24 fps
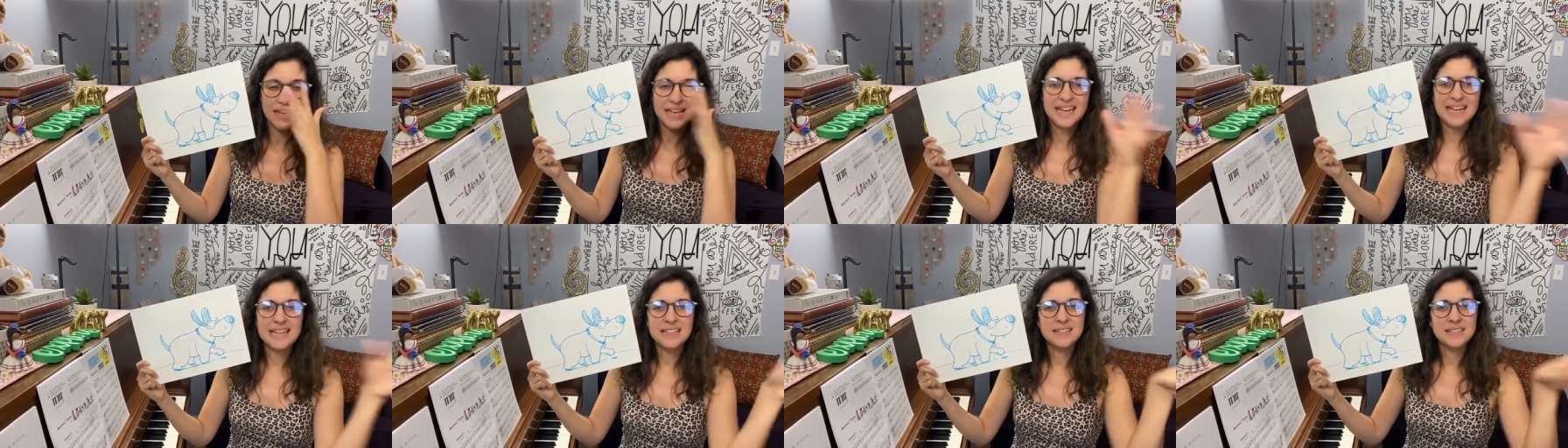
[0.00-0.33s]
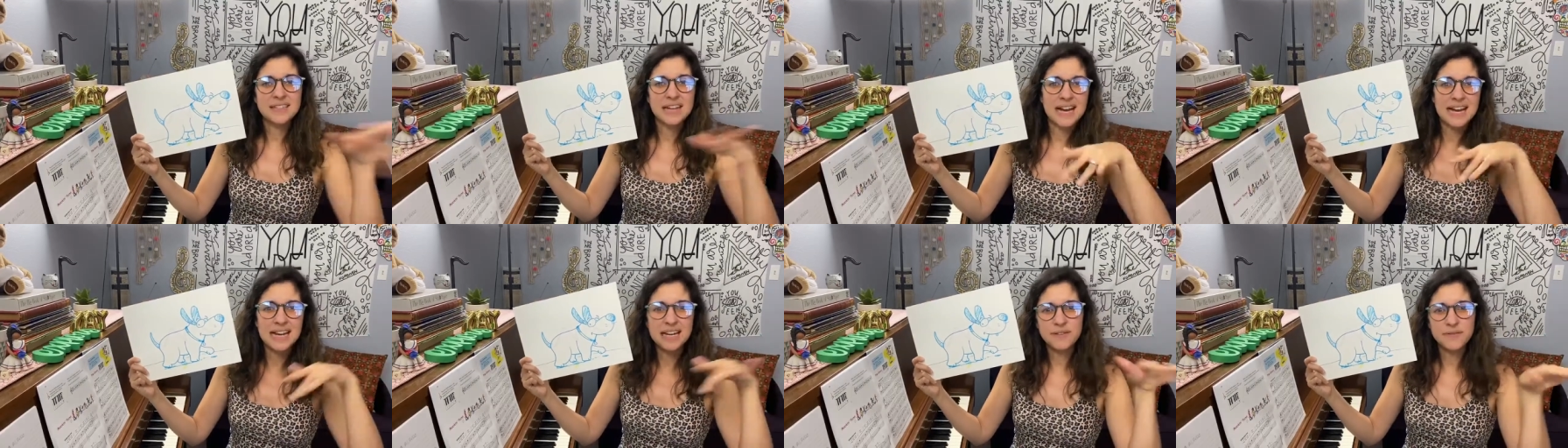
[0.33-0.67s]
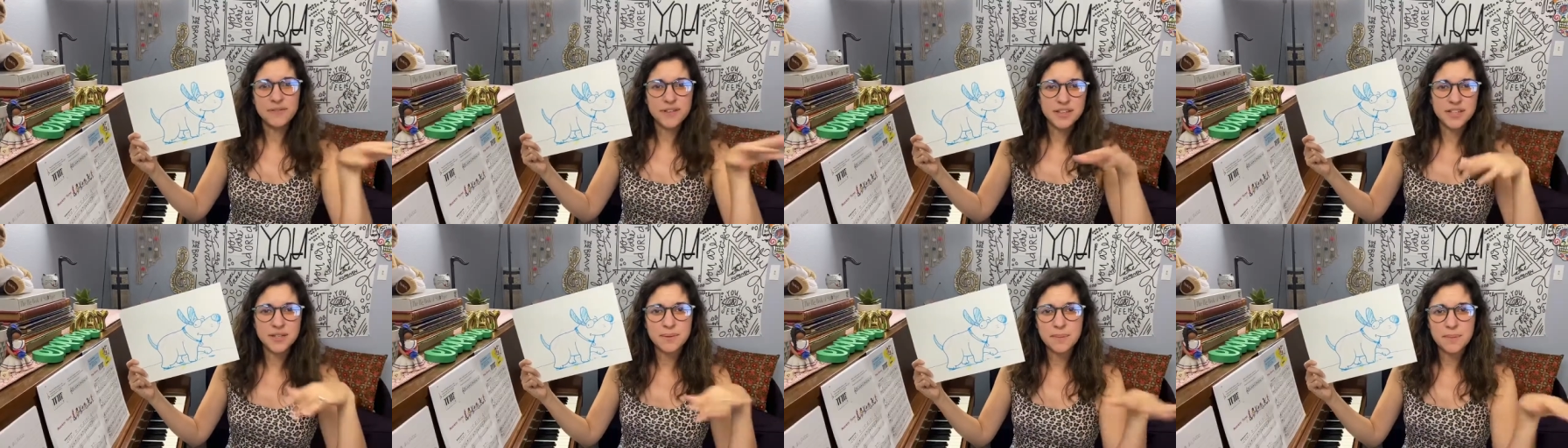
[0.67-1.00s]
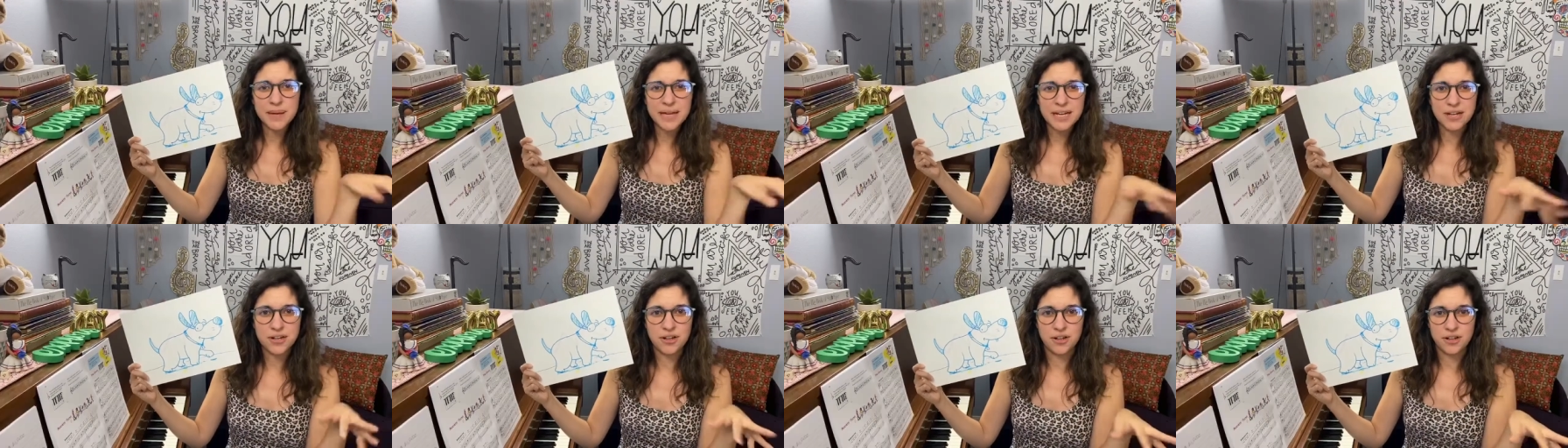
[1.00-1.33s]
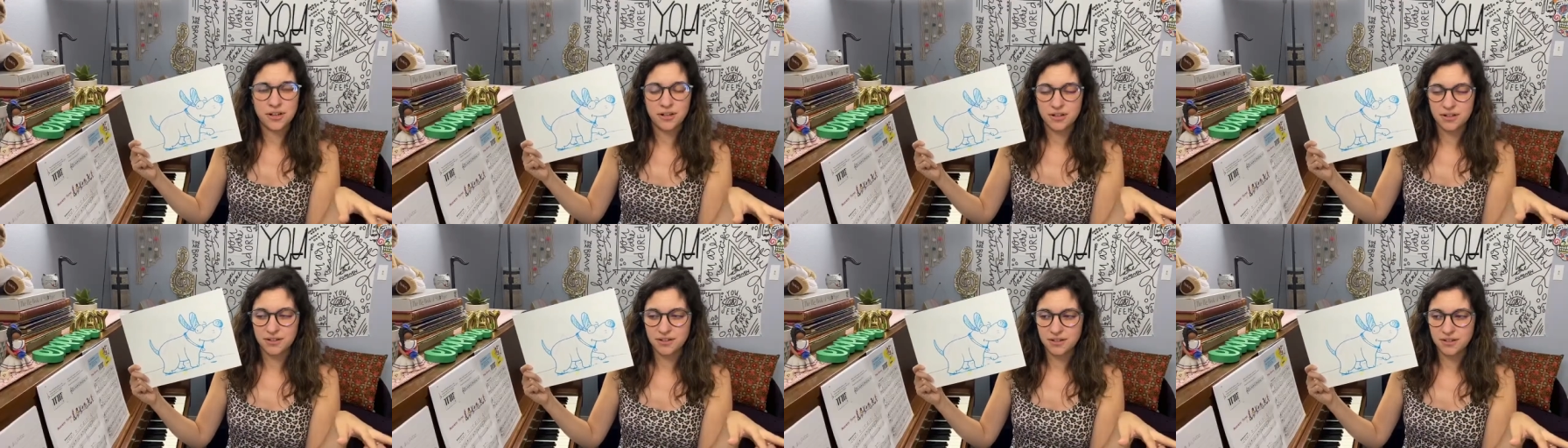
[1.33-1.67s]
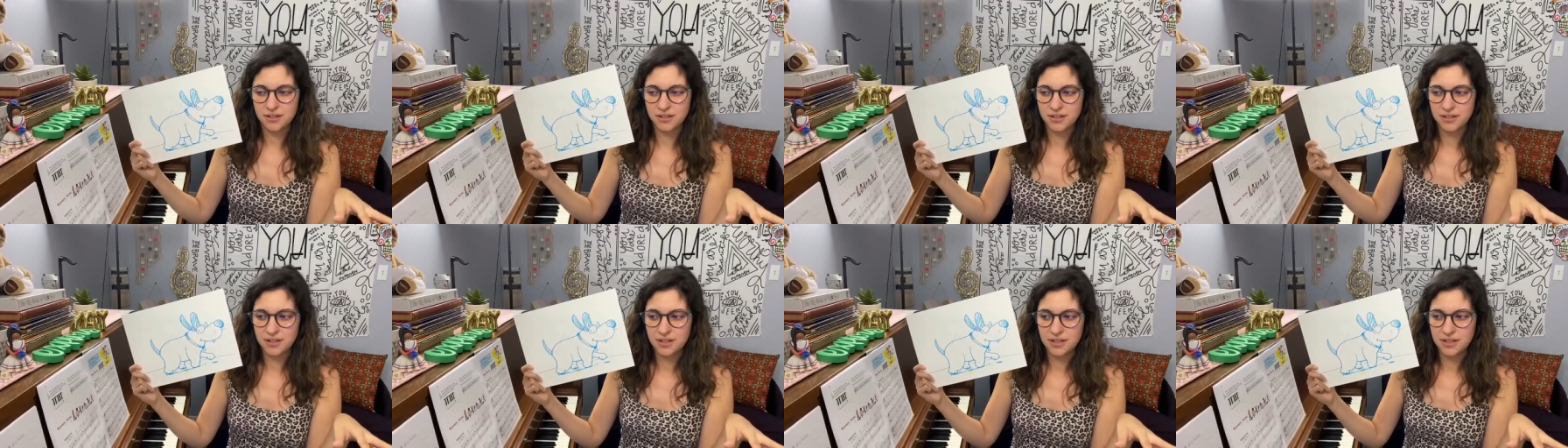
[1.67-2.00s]
He's kind of in the middle.
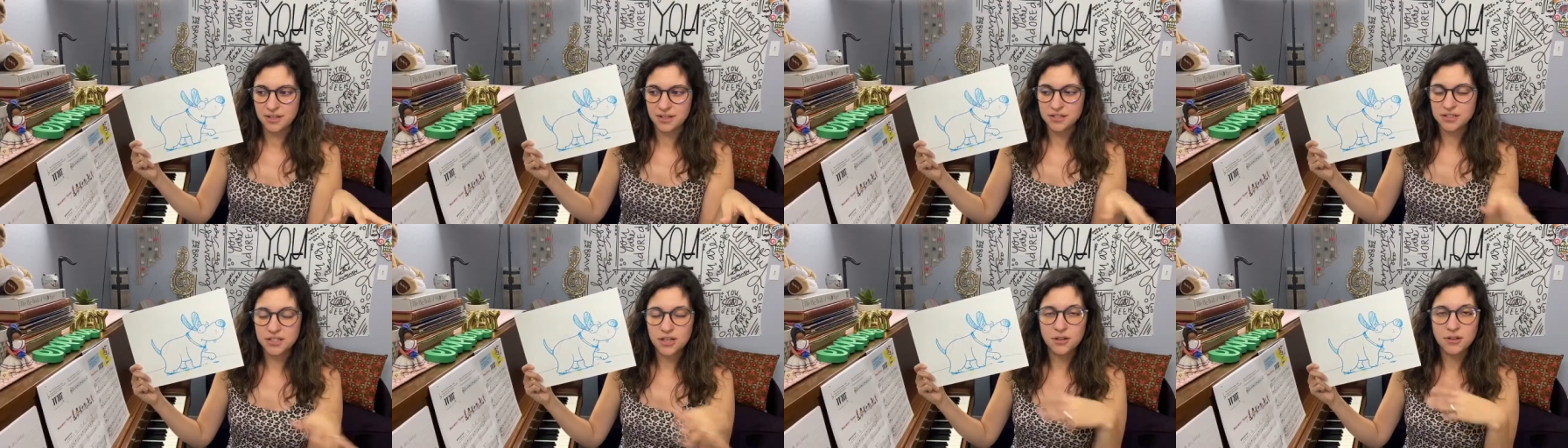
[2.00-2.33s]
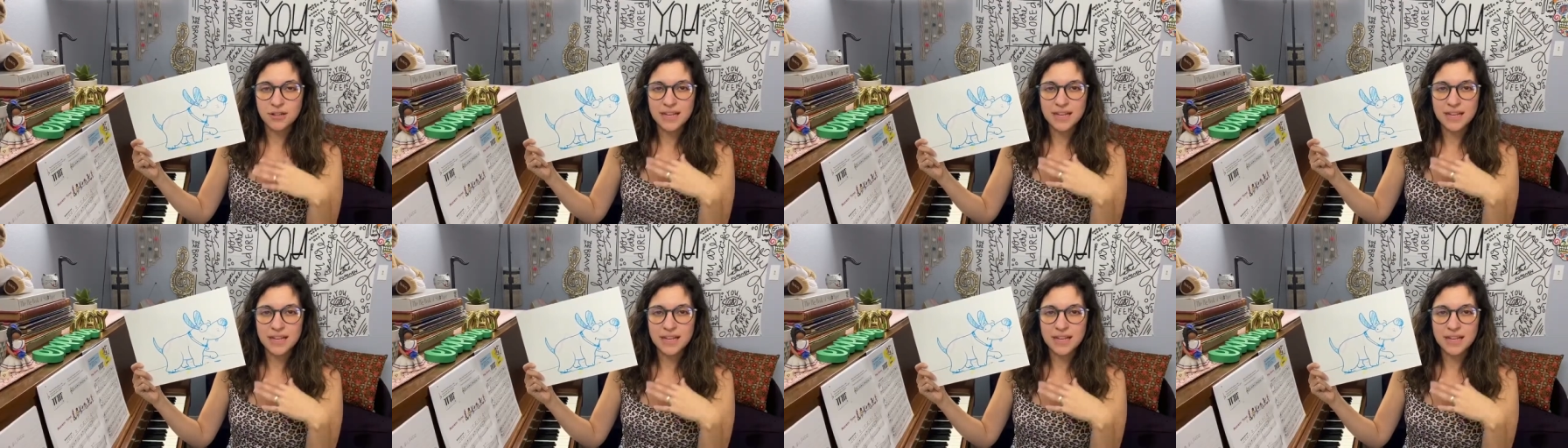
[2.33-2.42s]
So